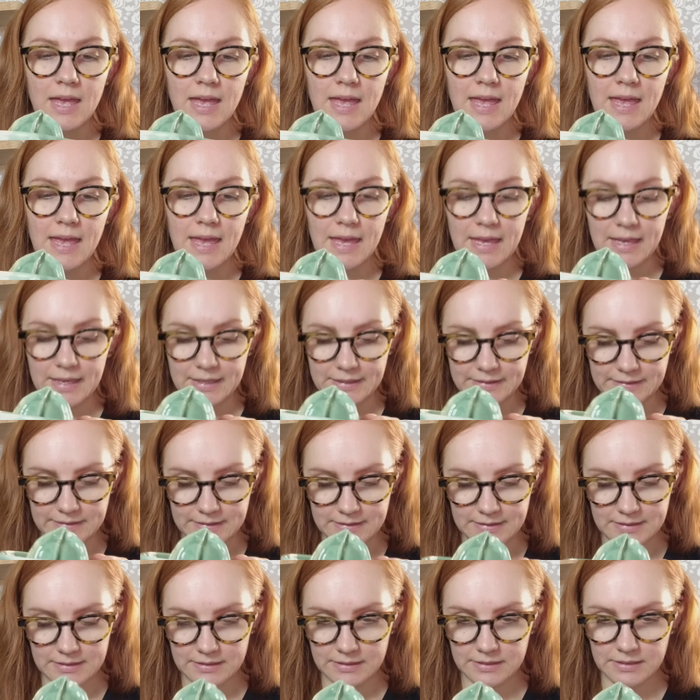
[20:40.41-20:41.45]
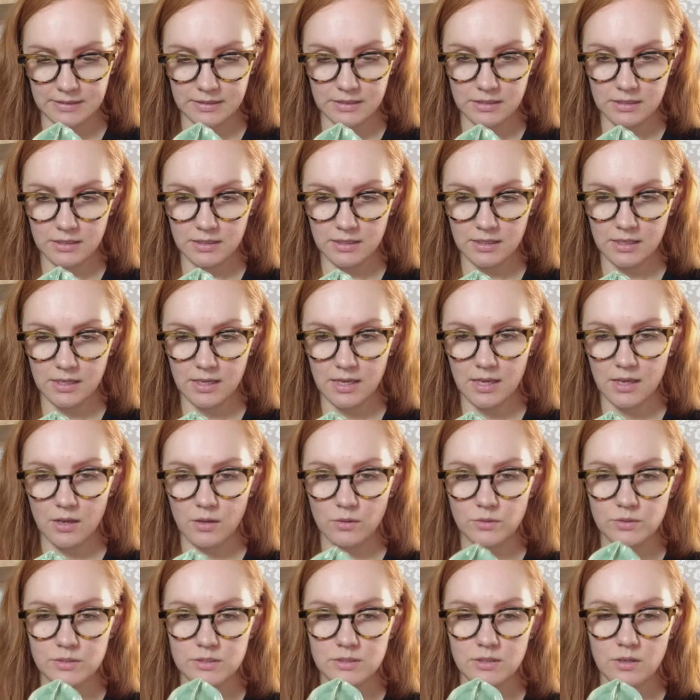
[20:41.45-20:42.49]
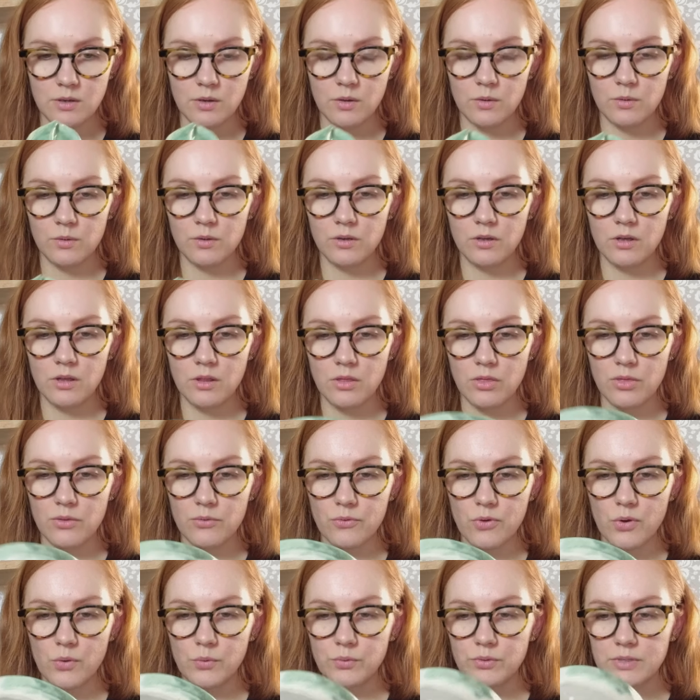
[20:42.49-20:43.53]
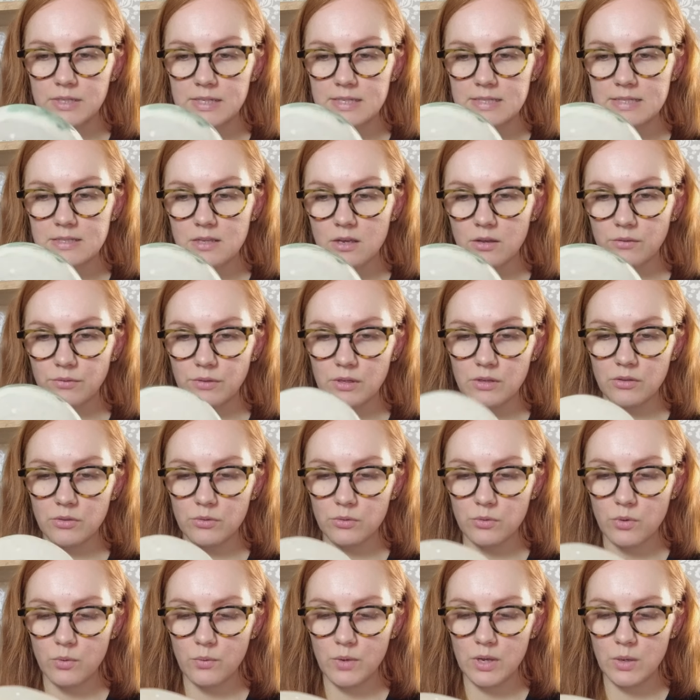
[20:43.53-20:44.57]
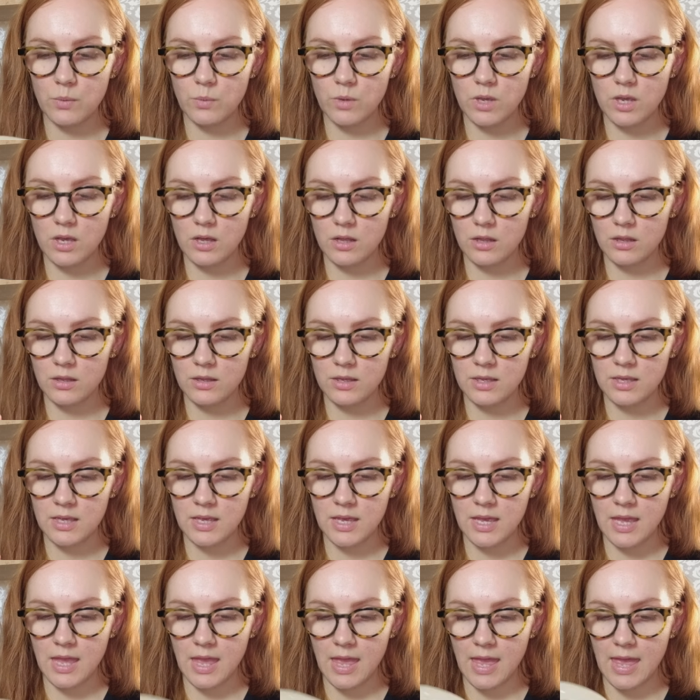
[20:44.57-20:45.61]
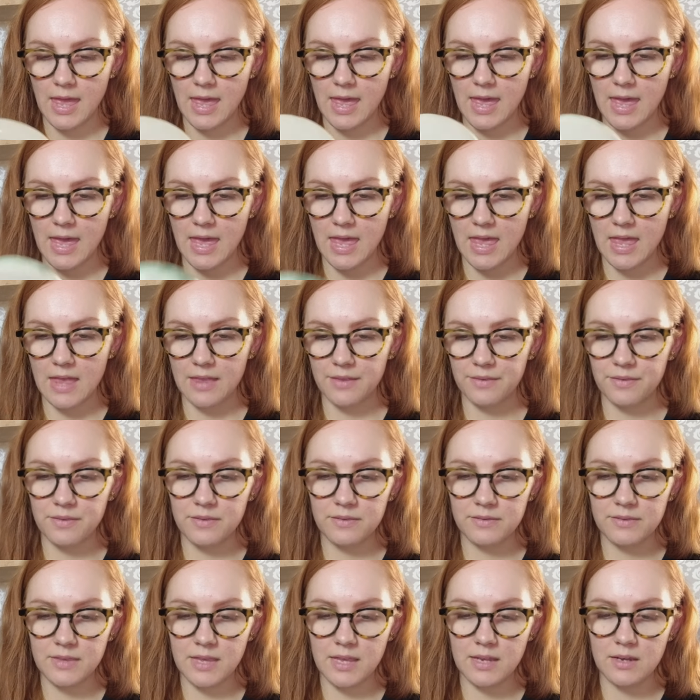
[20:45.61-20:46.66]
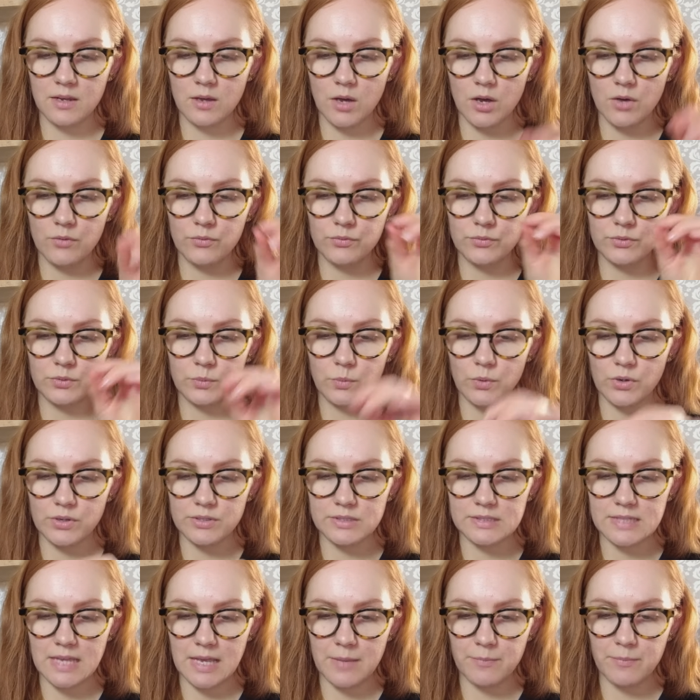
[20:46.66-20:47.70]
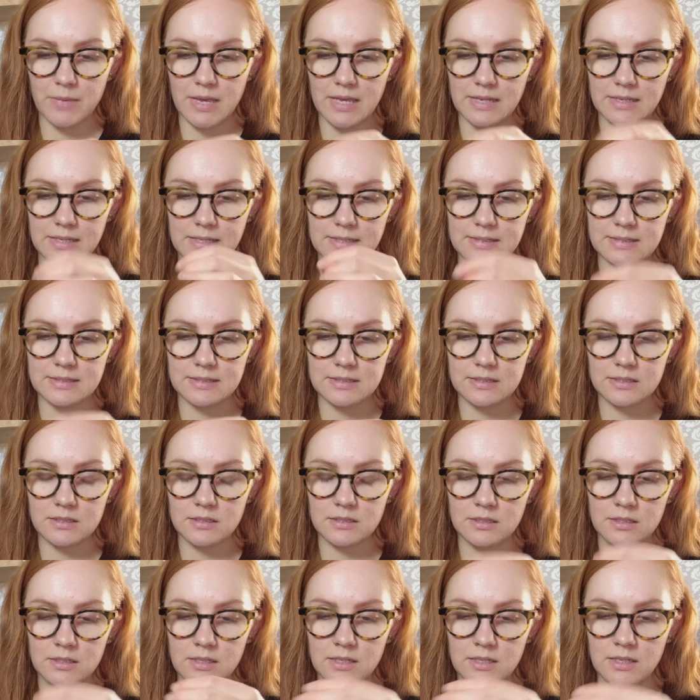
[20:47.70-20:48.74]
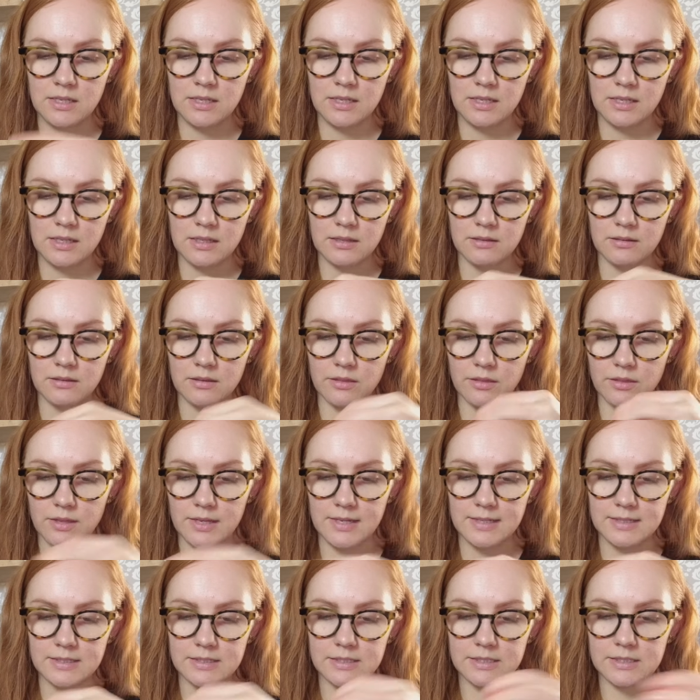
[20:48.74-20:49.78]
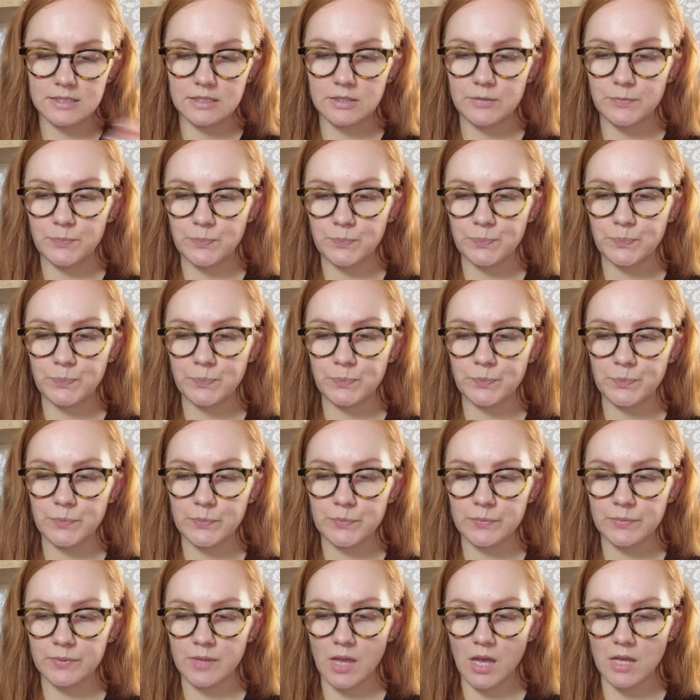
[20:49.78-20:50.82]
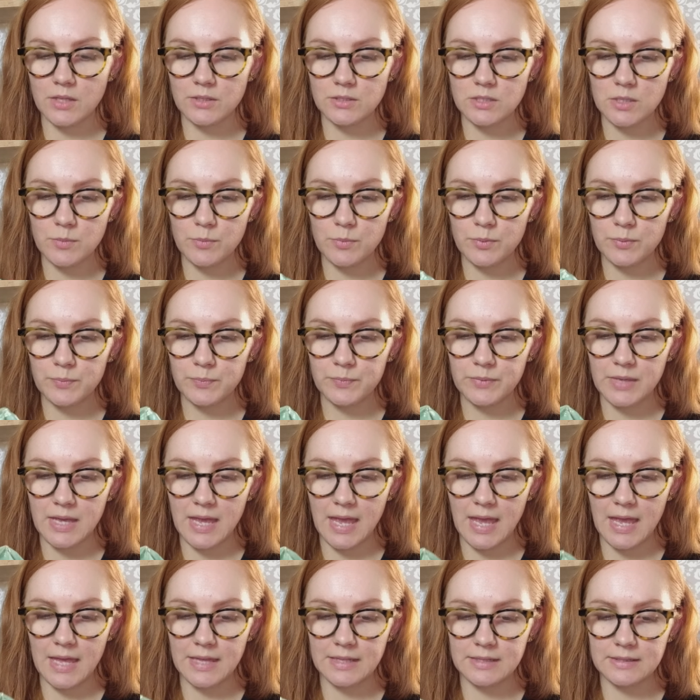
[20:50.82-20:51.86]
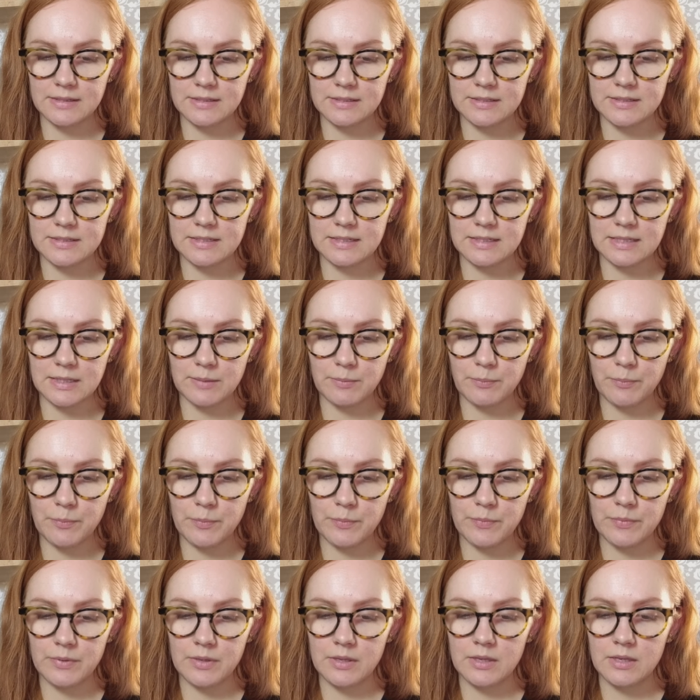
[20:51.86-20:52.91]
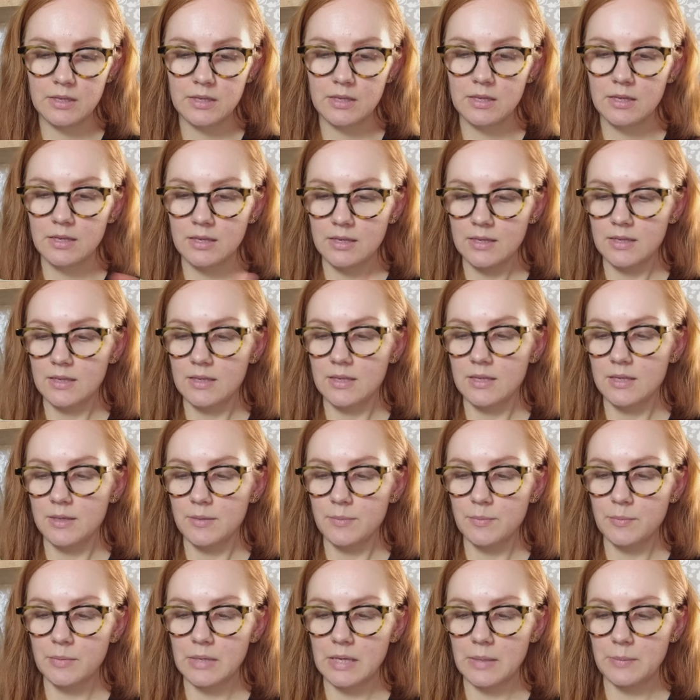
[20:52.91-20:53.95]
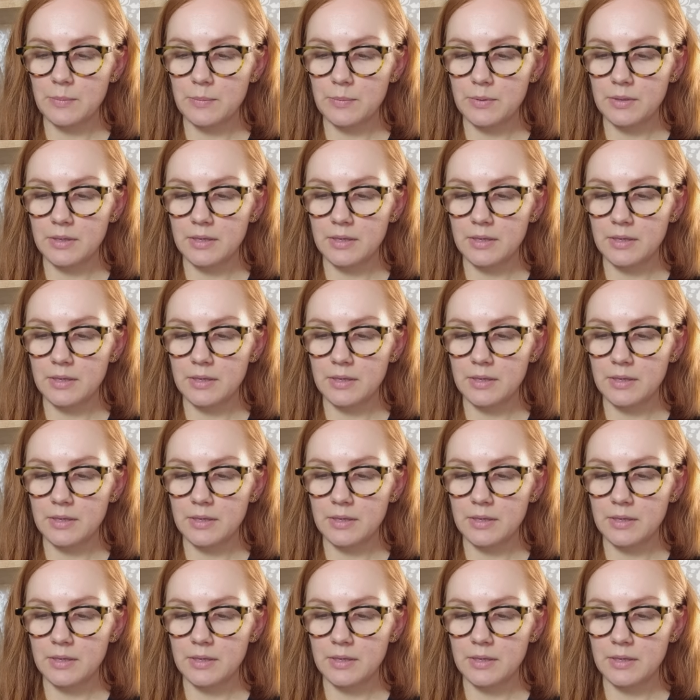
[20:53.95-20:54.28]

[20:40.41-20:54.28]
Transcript: and I also thrown this on the throwing wheel, and then afterwards I made these little things on top and this little pipe.